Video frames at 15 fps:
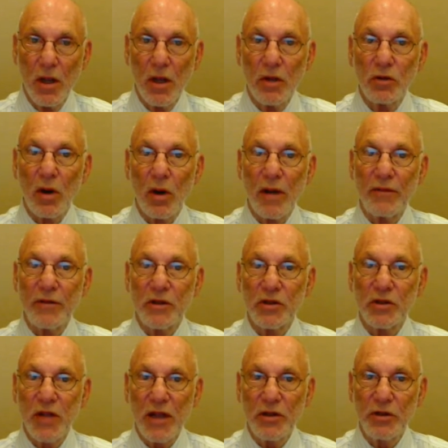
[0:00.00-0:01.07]
so I have
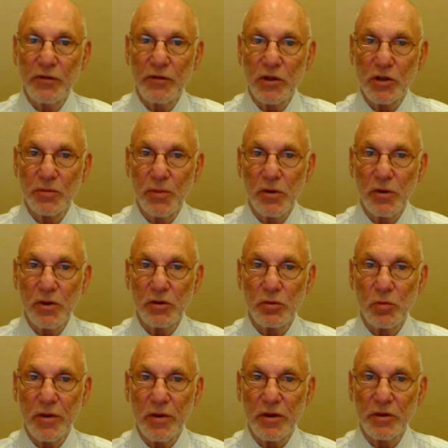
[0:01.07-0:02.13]
extensive experience
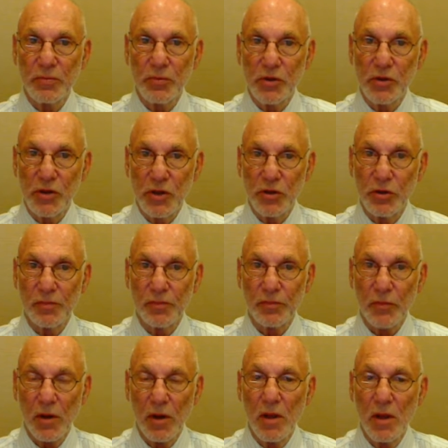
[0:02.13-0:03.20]
with this procedure.
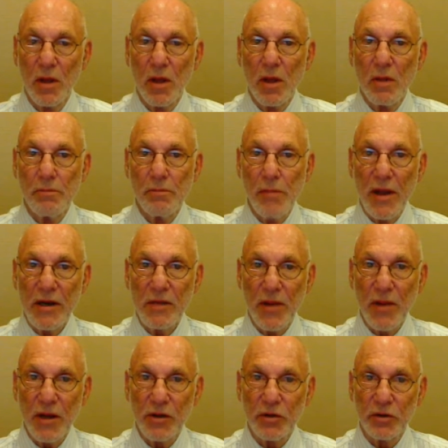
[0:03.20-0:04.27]
Many
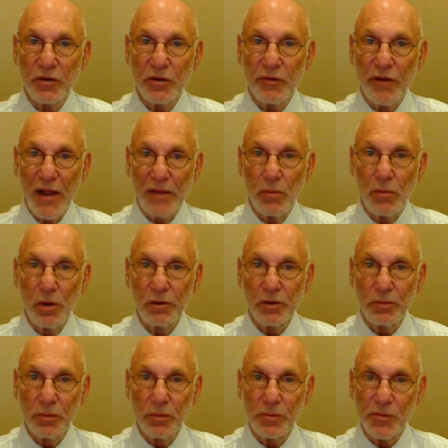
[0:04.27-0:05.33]
patients have had
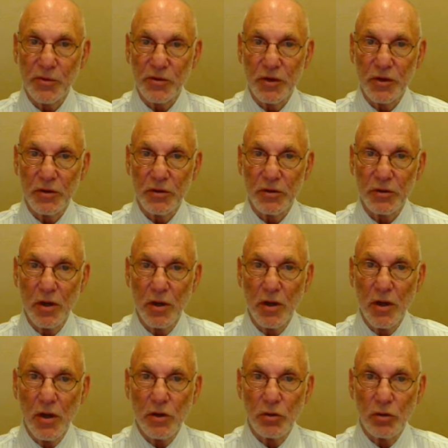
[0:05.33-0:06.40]
multiple procedures,
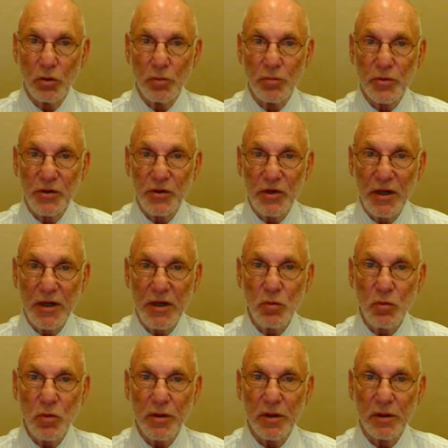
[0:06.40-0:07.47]
so in
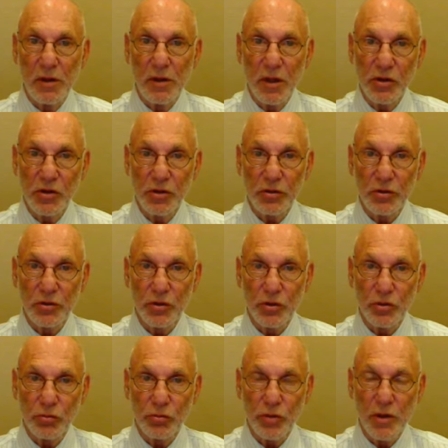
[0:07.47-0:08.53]
proceeding with additional
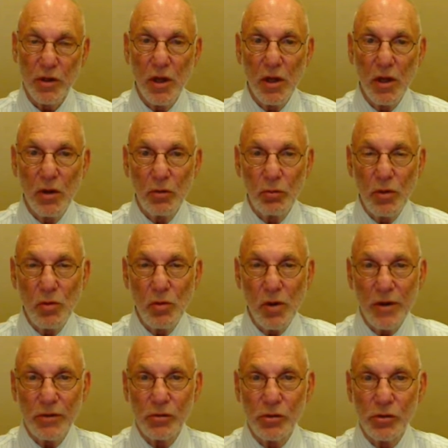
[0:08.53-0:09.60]
surgery, we
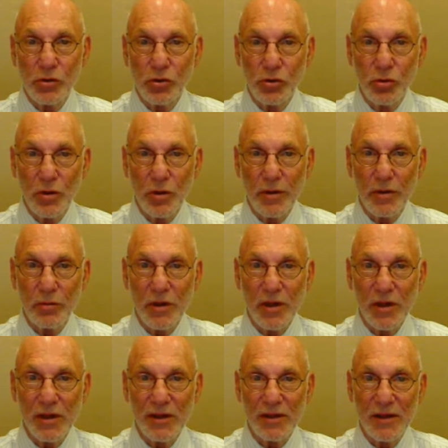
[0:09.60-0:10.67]
want to ensure that we
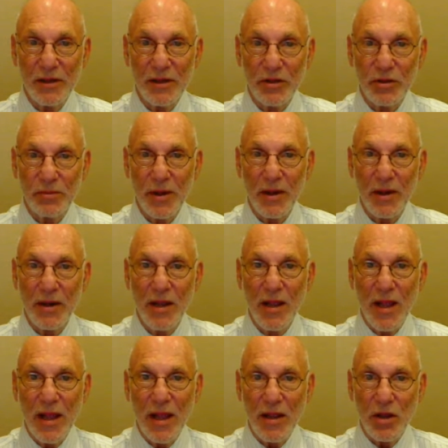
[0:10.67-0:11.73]
can anticipate
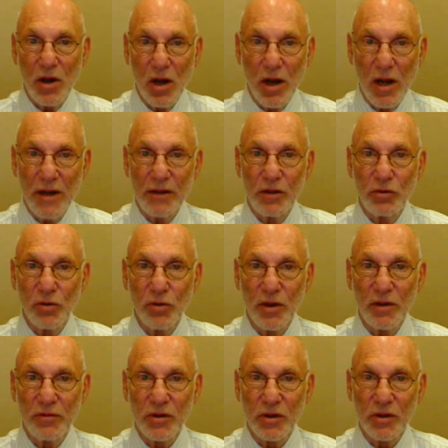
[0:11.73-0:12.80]
a high
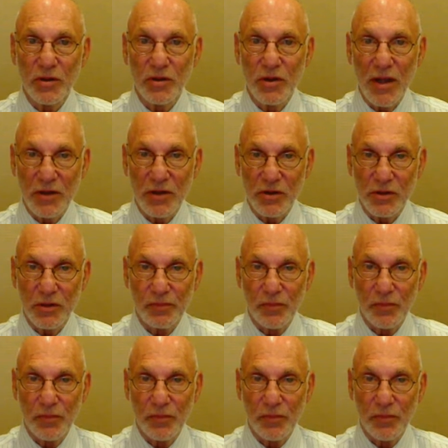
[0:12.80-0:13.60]
degree of success.